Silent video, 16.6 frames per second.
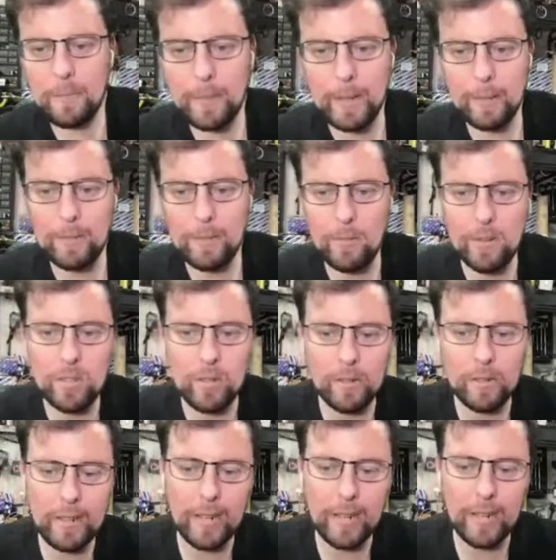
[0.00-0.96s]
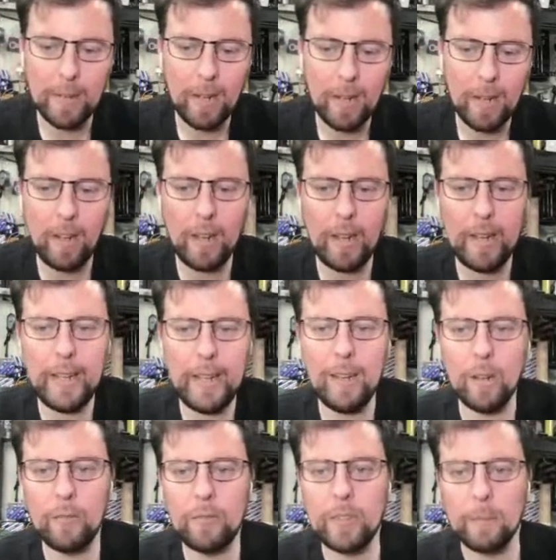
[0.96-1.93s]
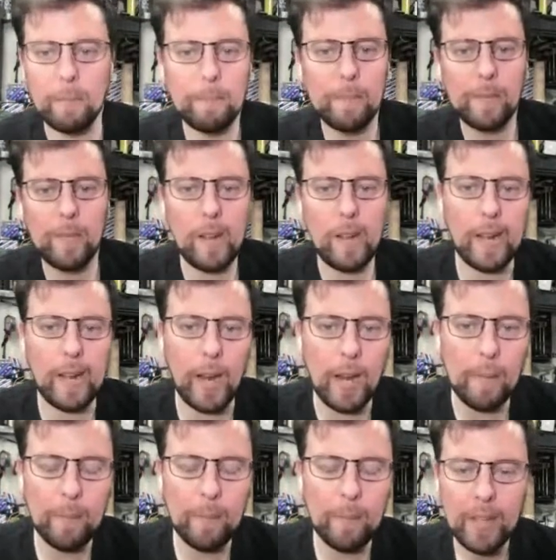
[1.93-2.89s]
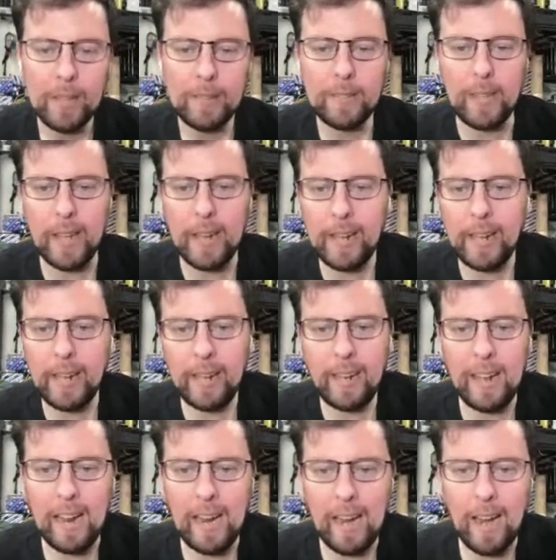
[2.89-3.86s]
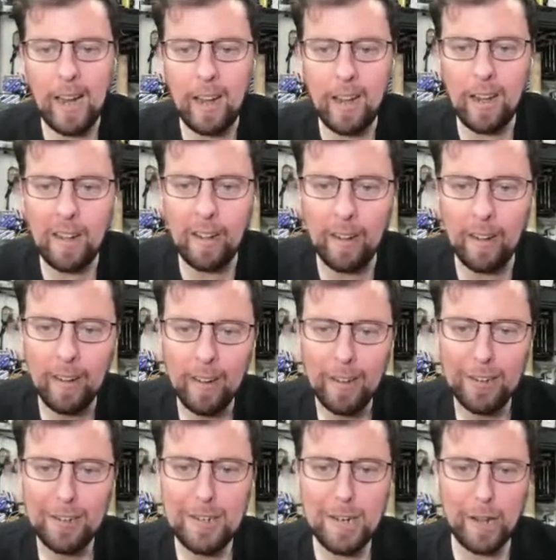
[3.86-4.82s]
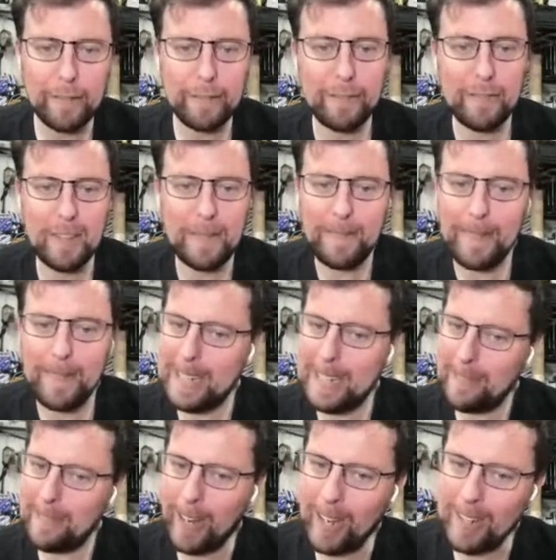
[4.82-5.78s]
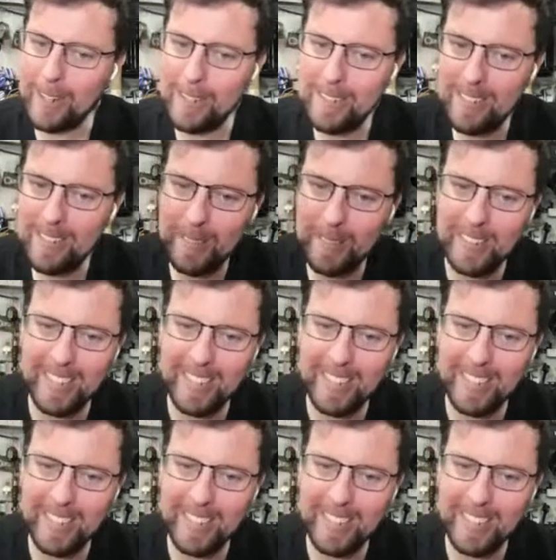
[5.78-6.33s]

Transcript: the BMW twin cam. I love them. They are not for the faint of hearted.